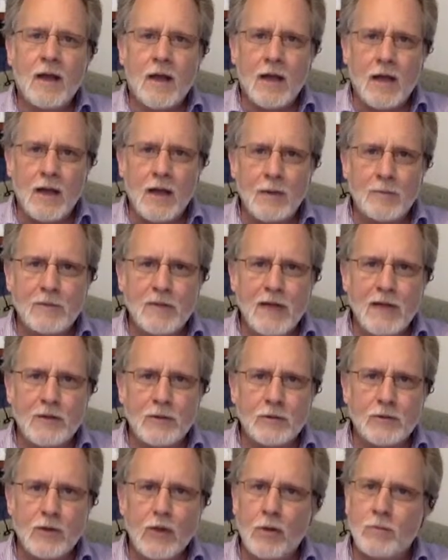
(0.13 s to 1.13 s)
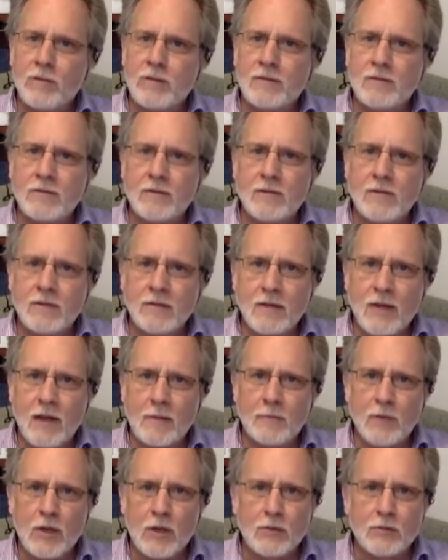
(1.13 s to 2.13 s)
Hi, I'm Daniel Tobin, and
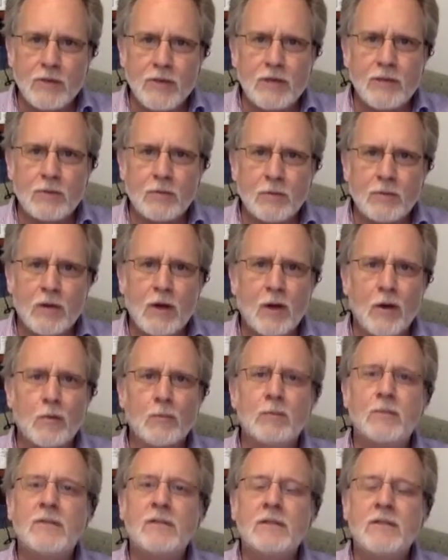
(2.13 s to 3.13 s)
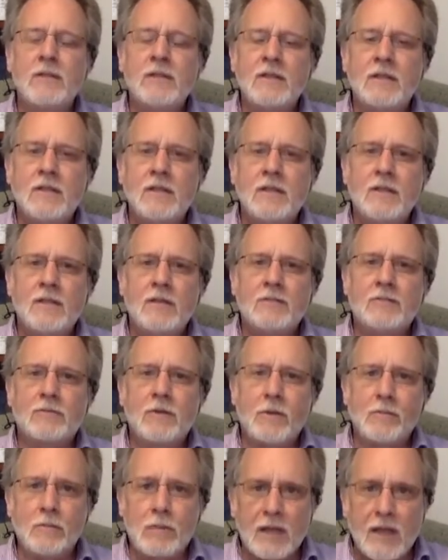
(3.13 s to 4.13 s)
I'm going to read you a poem
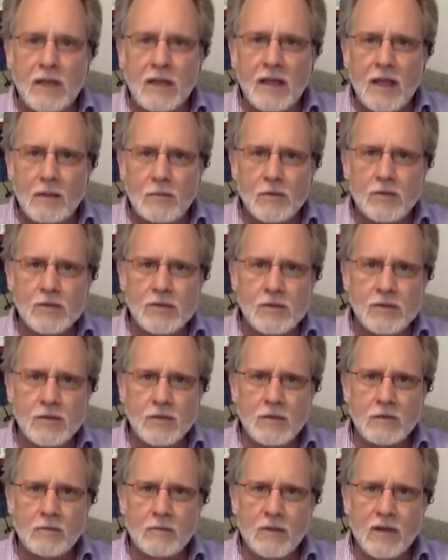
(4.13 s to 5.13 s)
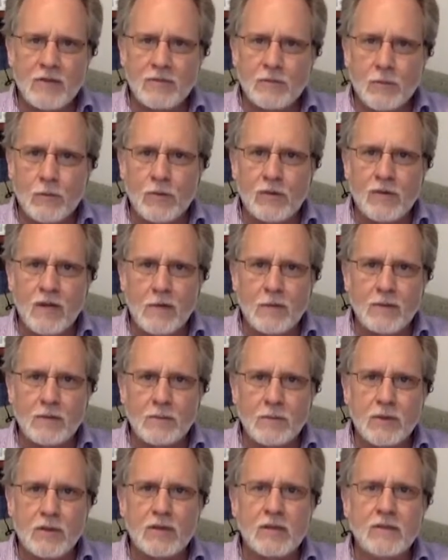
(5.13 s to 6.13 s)
from Blood Labors, my forthcoming
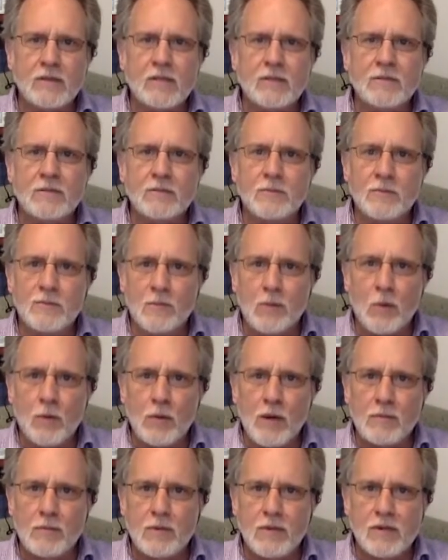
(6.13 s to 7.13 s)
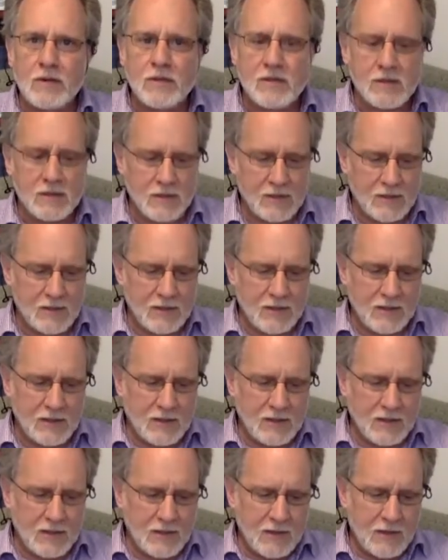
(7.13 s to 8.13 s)
book from Forward Books.
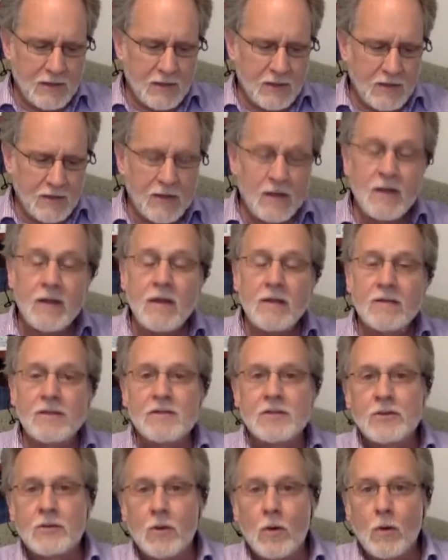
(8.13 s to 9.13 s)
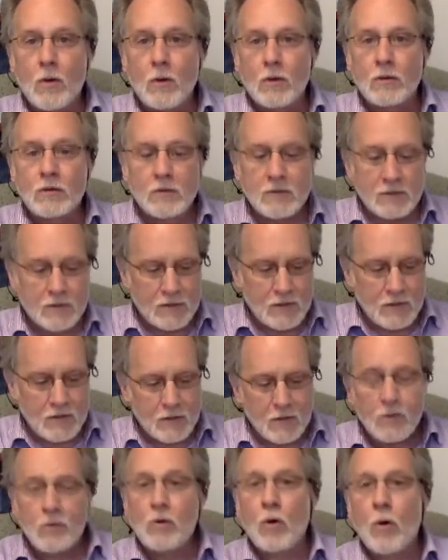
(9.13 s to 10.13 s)
This is called
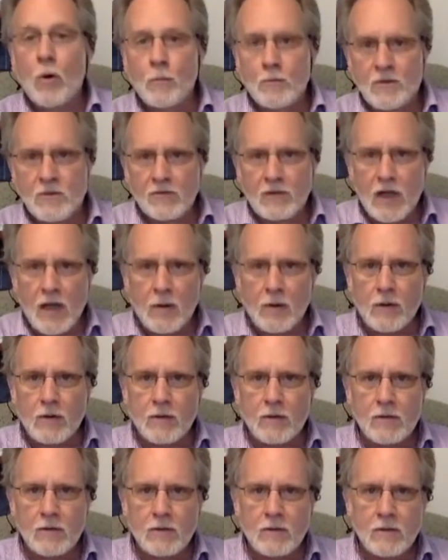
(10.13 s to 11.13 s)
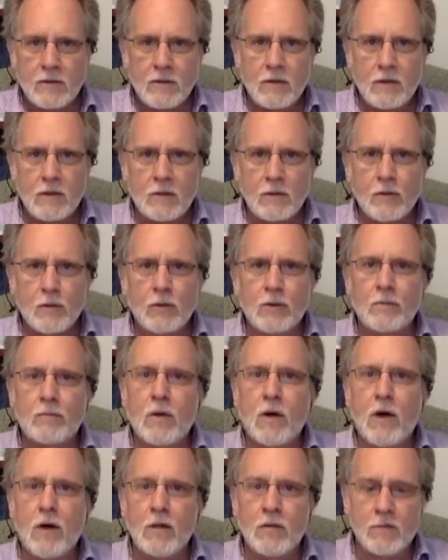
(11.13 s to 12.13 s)
Corpse Flower, Luna
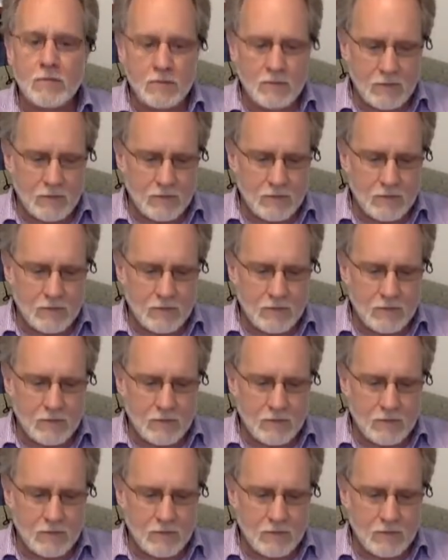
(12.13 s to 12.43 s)
Moth.